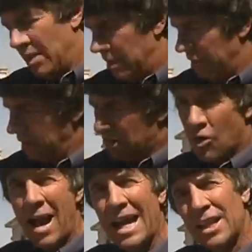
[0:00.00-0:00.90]
the little
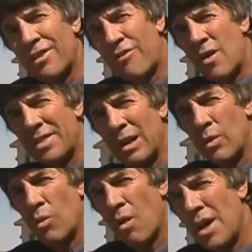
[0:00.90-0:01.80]
crack at the front that
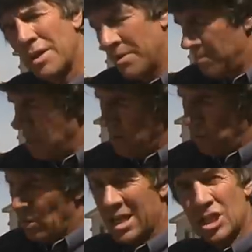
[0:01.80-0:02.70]
we want.
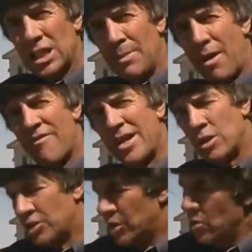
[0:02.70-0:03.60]
We can slip our
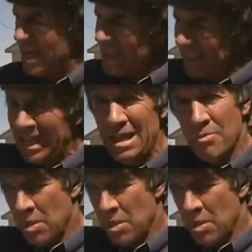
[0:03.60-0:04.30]
fingers through easily,